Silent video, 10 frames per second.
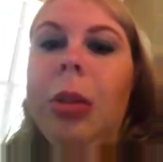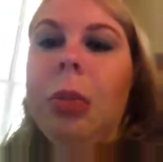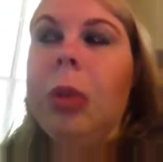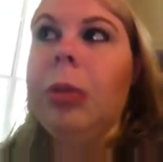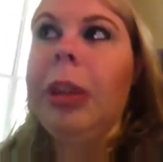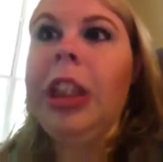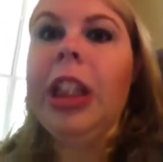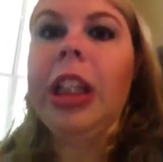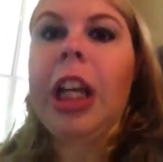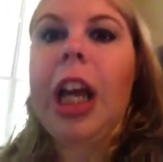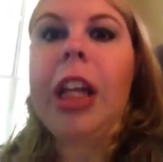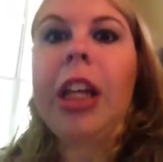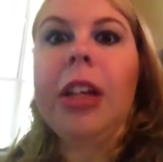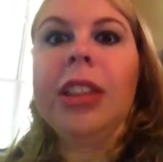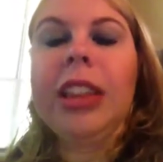Well, me and the other guy
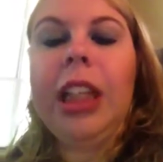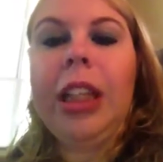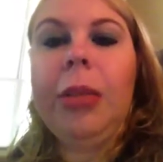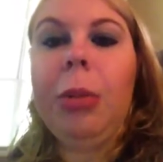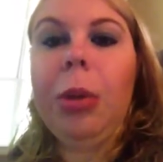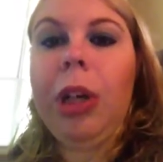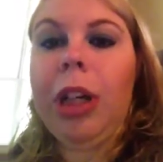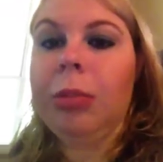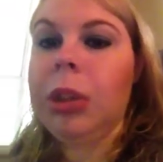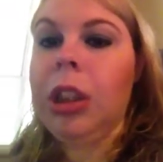that I was dating, we broke up,